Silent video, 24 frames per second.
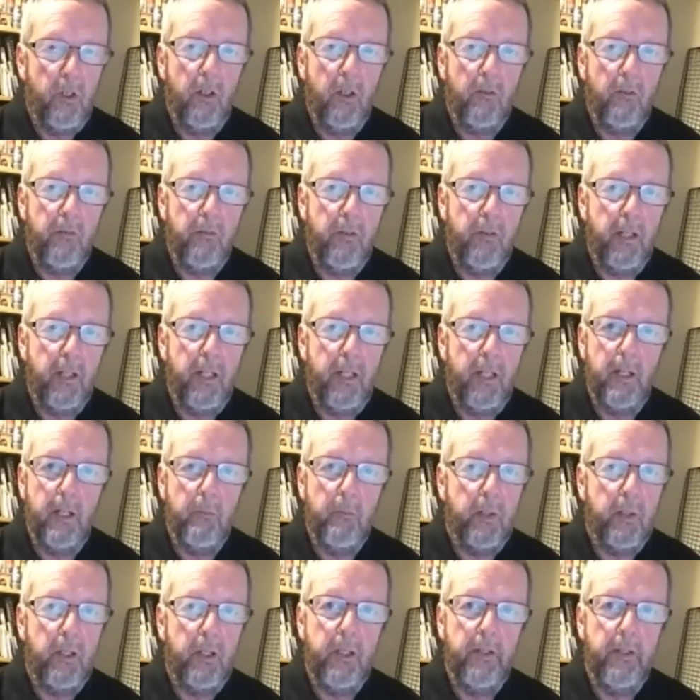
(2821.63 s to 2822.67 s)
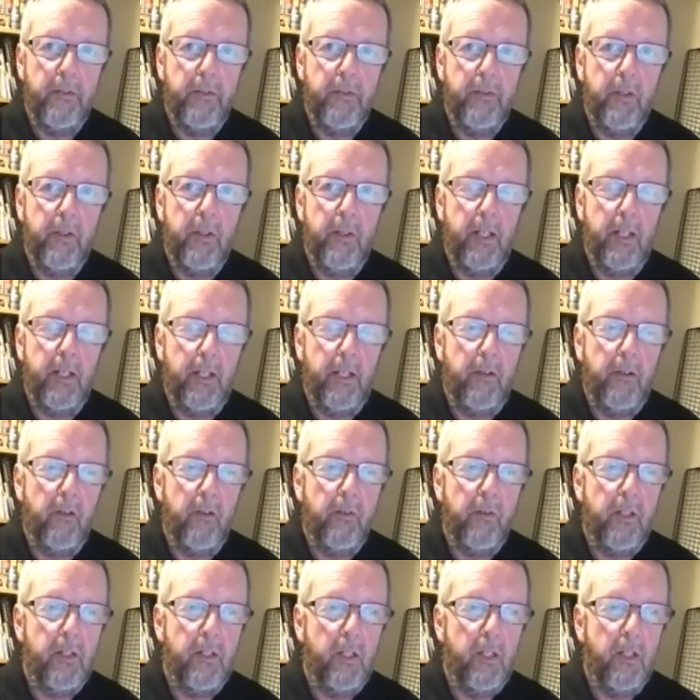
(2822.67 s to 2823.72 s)
for 8 pints at the end of
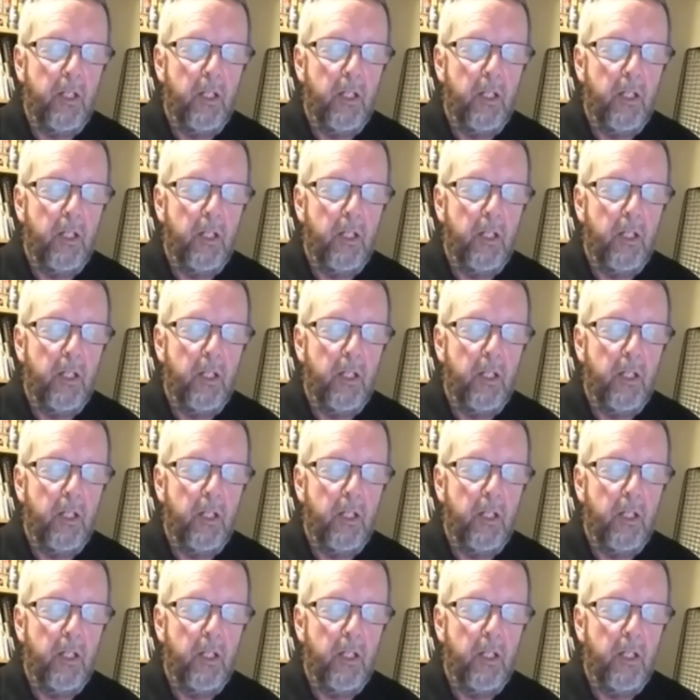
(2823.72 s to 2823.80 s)
it,